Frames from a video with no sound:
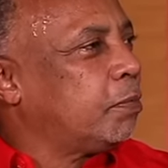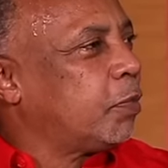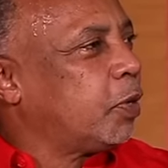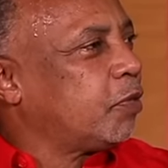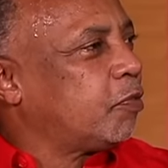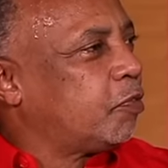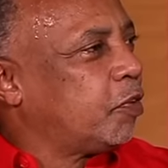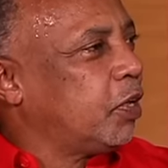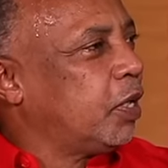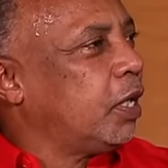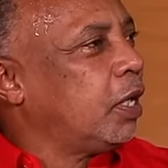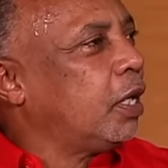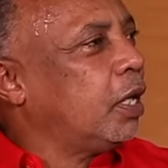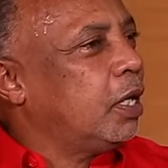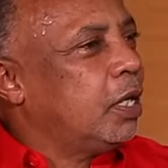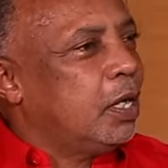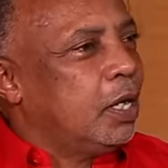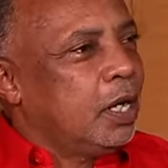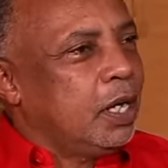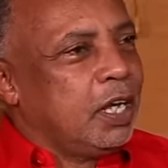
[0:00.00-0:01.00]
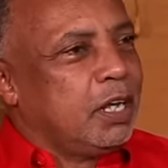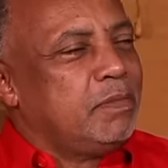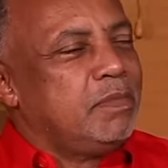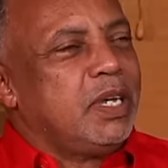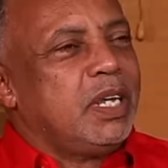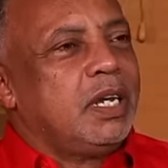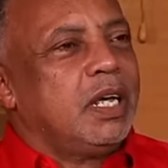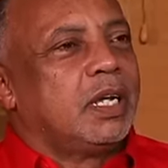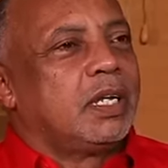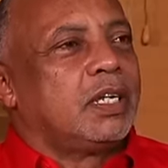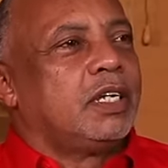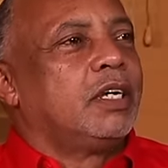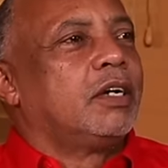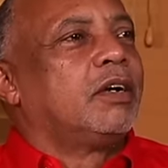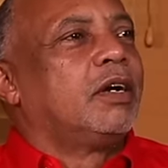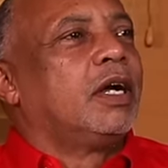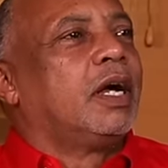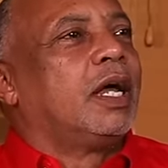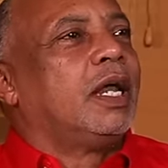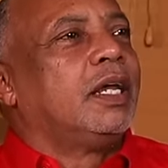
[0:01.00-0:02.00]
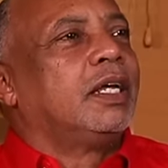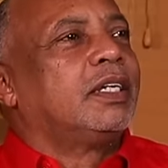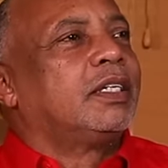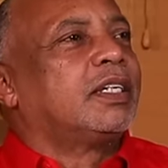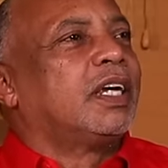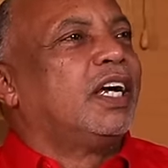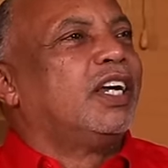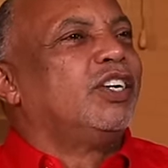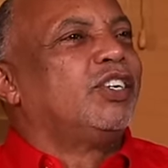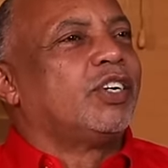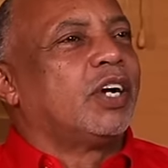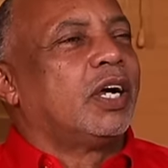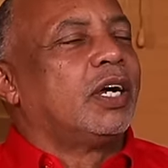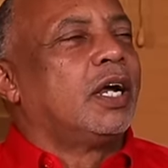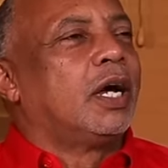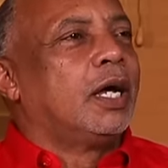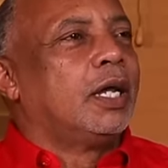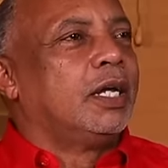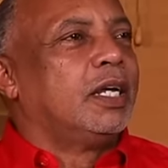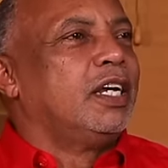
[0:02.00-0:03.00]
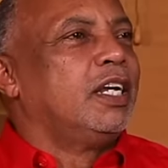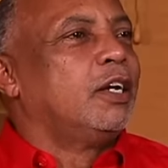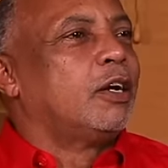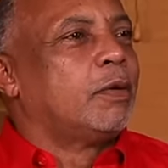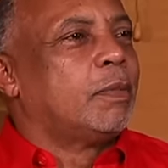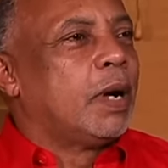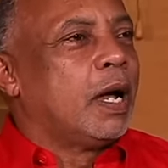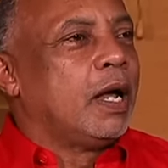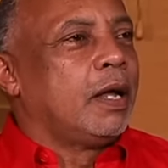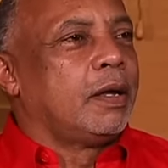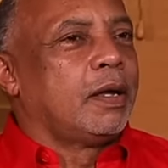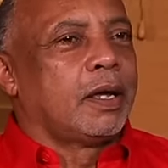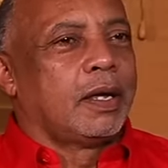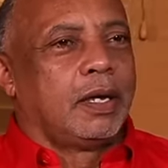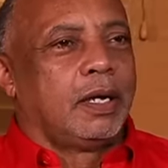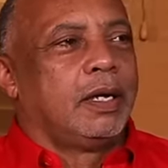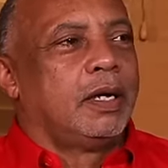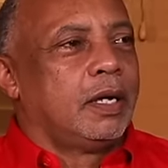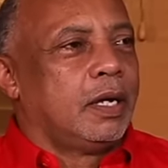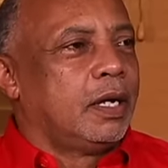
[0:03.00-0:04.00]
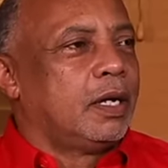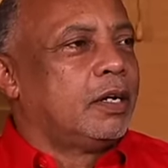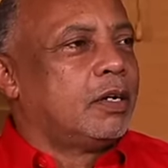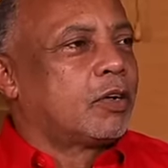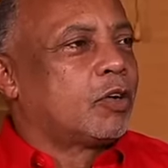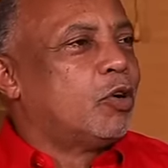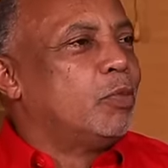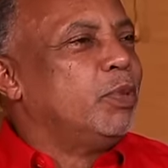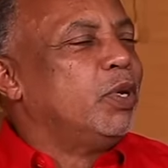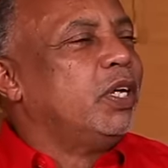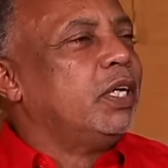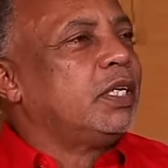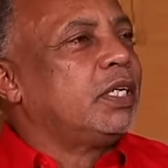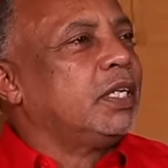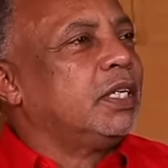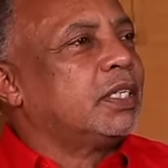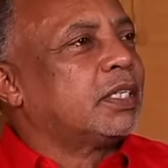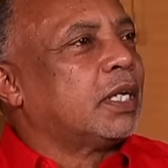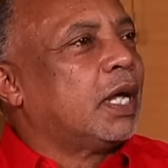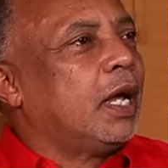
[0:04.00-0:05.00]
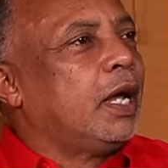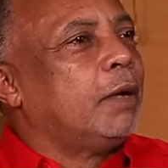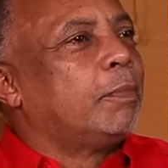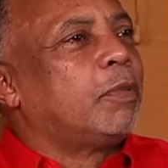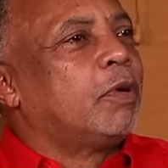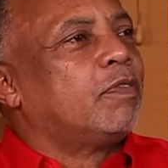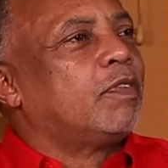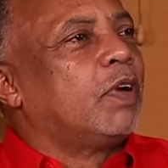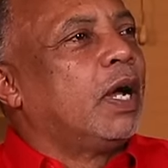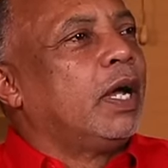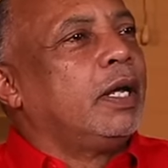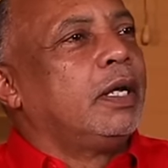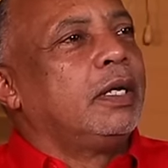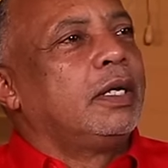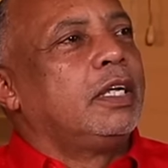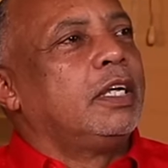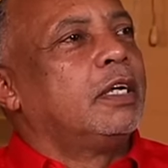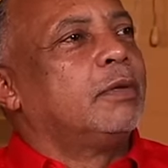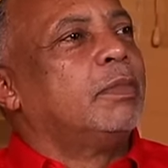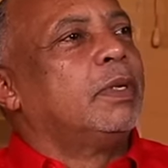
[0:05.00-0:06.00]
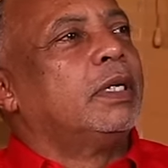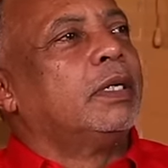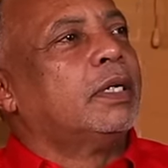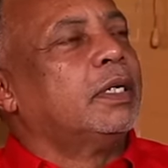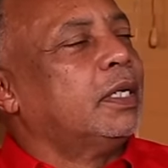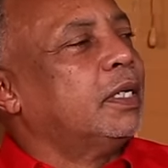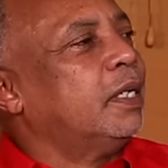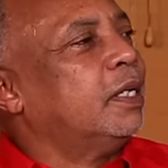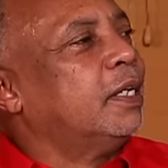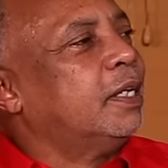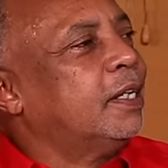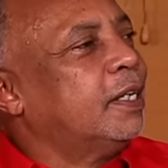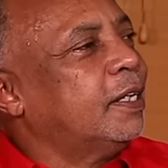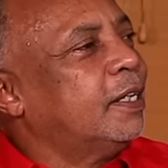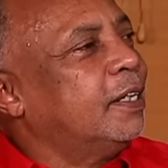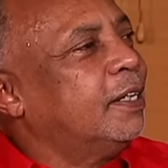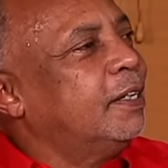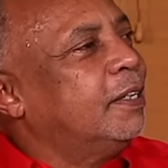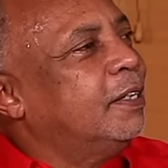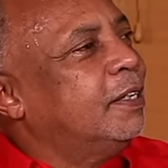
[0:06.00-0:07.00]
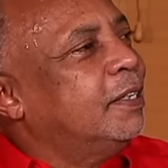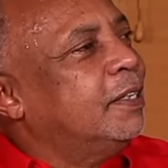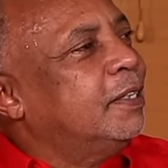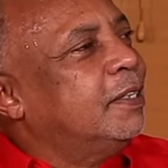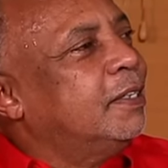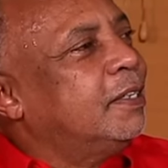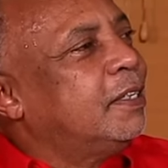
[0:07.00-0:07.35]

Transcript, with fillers: But yes, for the immediate area, Alexandria and all the nearby, you know, communities, I provide cable. Yeah. Nice one.